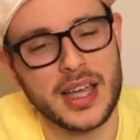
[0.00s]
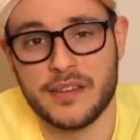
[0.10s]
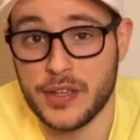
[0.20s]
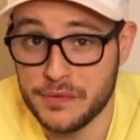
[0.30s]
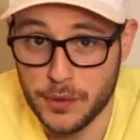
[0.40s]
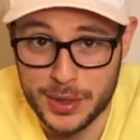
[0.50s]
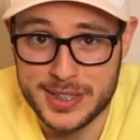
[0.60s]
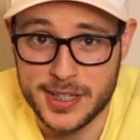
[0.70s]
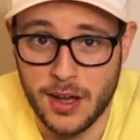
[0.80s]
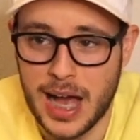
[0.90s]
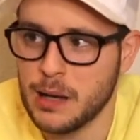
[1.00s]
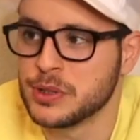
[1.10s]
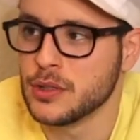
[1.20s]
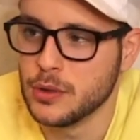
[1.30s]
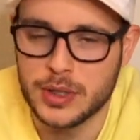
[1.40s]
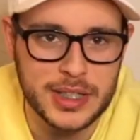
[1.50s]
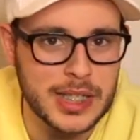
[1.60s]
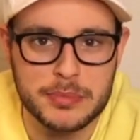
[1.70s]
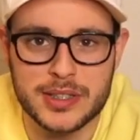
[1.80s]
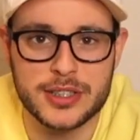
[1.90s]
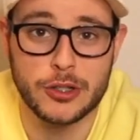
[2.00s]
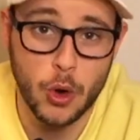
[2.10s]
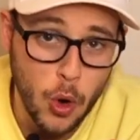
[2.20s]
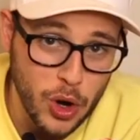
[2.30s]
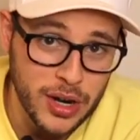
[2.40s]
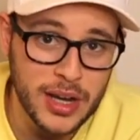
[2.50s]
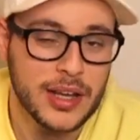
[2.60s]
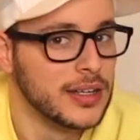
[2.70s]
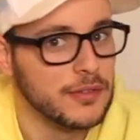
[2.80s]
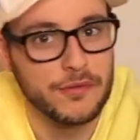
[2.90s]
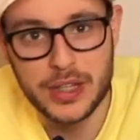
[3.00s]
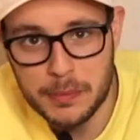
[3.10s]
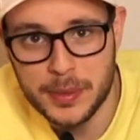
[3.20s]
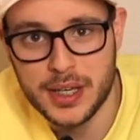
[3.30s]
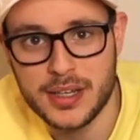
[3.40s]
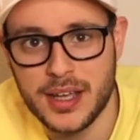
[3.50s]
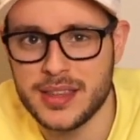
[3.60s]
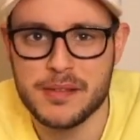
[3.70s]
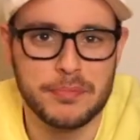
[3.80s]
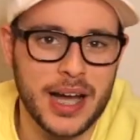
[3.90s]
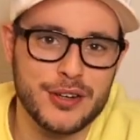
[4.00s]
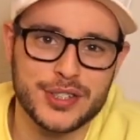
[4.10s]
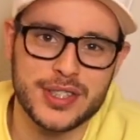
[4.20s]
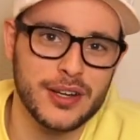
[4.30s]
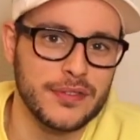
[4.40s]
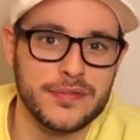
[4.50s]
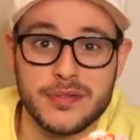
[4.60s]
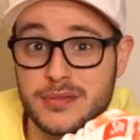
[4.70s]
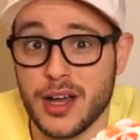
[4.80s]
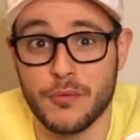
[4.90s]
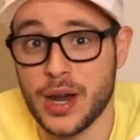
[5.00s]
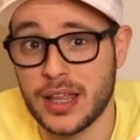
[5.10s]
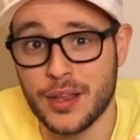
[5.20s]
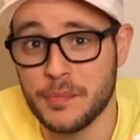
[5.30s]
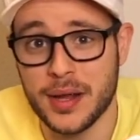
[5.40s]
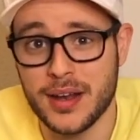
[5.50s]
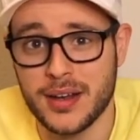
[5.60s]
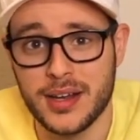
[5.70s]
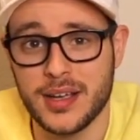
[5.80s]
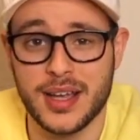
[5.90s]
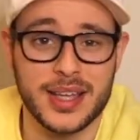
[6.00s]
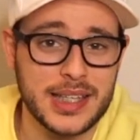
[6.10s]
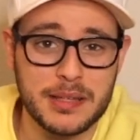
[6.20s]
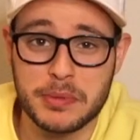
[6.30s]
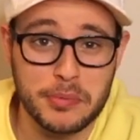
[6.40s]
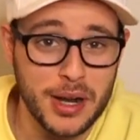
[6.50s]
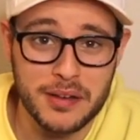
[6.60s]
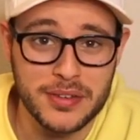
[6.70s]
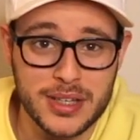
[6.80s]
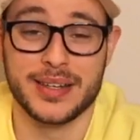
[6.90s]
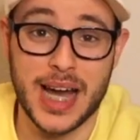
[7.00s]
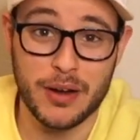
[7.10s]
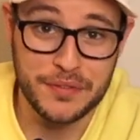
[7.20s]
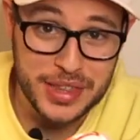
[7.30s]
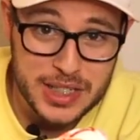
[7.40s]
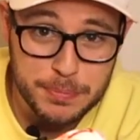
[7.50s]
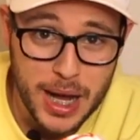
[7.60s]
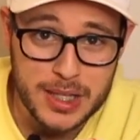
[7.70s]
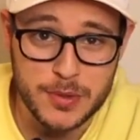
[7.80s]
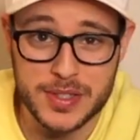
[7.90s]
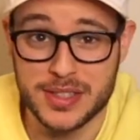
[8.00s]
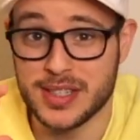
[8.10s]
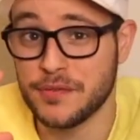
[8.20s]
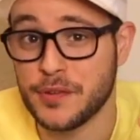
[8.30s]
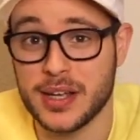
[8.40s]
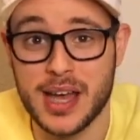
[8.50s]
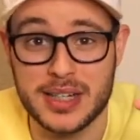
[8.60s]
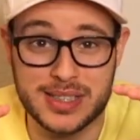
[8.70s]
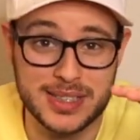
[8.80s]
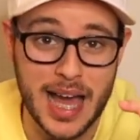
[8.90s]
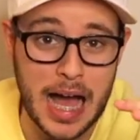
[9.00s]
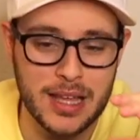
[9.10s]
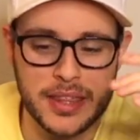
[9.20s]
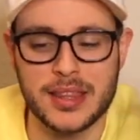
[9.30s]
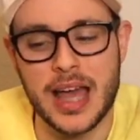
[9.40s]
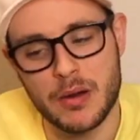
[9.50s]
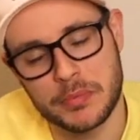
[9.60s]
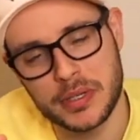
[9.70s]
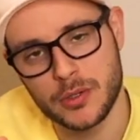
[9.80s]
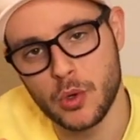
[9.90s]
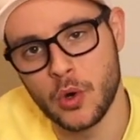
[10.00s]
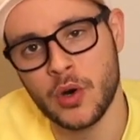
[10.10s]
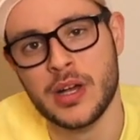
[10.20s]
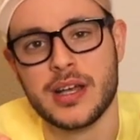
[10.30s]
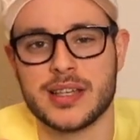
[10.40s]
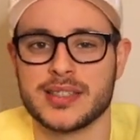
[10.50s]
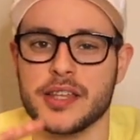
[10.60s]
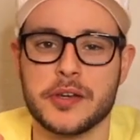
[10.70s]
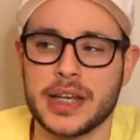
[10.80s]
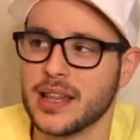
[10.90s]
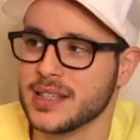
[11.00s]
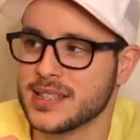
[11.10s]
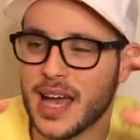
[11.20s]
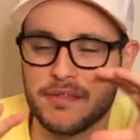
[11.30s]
If you hit for retail, absolutely keep this thing, or flip it and then buy yourself a regular pair and keep the profit. Now, if this box was a different kind of style, I think that would be cool, because then you can at least